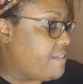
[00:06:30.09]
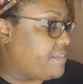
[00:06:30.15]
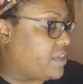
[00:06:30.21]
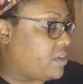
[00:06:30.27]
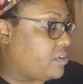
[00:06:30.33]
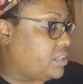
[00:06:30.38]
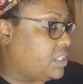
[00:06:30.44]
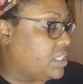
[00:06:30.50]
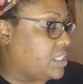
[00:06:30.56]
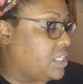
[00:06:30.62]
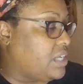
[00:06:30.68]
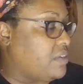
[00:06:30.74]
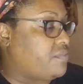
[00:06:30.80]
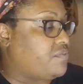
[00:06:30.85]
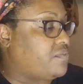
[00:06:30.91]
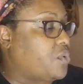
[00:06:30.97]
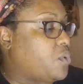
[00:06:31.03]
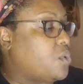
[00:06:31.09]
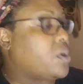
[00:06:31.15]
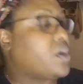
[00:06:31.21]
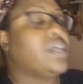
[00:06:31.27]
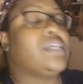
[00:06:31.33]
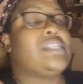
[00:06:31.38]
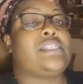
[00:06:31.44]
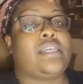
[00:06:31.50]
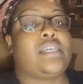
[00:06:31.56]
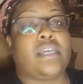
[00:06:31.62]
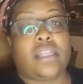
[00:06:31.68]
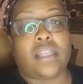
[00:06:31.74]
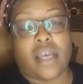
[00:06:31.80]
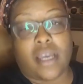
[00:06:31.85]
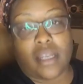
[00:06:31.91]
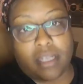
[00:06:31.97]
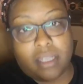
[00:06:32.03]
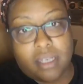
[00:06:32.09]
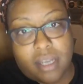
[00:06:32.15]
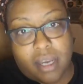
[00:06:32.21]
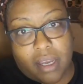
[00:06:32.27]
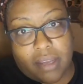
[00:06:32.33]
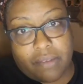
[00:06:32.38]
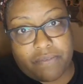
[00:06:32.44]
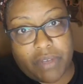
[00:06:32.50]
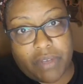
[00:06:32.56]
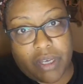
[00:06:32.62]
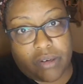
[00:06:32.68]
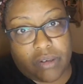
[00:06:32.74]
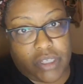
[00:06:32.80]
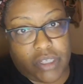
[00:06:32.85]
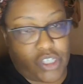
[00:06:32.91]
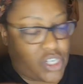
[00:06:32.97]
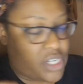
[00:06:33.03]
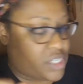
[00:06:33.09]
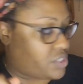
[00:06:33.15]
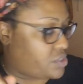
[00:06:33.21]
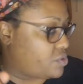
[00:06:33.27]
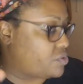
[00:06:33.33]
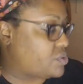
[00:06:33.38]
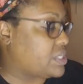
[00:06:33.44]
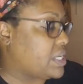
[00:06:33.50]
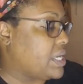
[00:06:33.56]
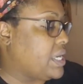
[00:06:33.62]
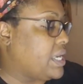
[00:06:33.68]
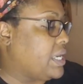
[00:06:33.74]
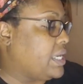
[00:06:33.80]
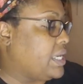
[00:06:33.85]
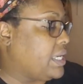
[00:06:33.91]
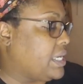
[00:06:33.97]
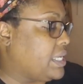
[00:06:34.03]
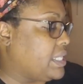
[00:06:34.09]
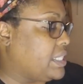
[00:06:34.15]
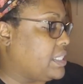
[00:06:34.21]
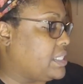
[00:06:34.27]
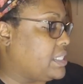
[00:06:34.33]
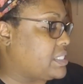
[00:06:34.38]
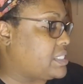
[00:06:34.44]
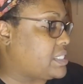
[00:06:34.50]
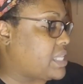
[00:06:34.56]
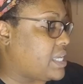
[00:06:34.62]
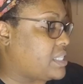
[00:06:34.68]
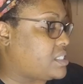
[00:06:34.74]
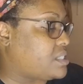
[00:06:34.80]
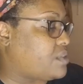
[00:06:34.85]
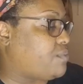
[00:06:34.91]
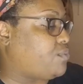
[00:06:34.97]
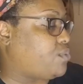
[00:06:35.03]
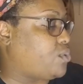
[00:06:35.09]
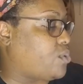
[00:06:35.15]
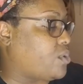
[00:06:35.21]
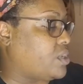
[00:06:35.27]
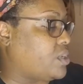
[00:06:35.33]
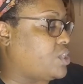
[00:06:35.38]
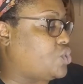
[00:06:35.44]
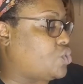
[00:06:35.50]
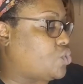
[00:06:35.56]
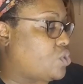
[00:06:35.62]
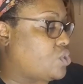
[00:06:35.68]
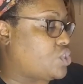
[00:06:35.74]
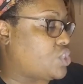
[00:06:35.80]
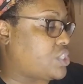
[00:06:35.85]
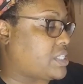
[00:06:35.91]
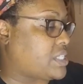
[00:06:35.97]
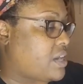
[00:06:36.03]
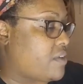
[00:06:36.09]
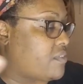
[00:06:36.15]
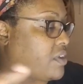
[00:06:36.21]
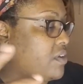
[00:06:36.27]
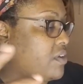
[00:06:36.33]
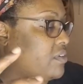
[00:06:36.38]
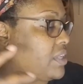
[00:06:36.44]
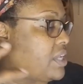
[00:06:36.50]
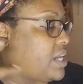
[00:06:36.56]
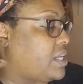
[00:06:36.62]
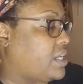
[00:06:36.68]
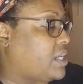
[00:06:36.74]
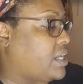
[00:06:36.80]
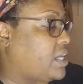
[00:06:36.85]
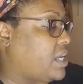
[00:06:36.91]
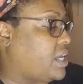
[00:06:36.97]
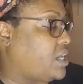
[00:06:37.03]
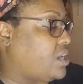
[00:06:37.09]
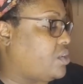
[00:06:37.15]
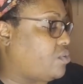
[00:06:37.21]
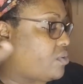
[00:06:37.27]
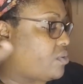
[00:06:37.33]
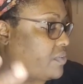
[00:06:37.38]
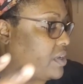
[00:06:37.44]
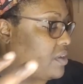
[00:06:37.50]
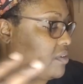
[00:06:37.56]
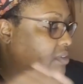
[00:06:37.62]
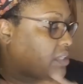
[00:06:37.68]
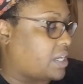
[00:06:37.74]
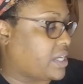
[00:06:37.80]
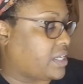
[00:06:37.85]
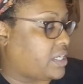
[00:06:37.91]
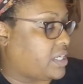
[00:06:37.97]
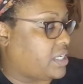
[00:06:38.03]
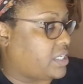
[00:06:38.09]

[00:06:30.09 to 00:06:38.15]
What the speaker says: They're looking for 1099 field adjusters in the states of Florida, Georgia, South Carolina, and North Carolina.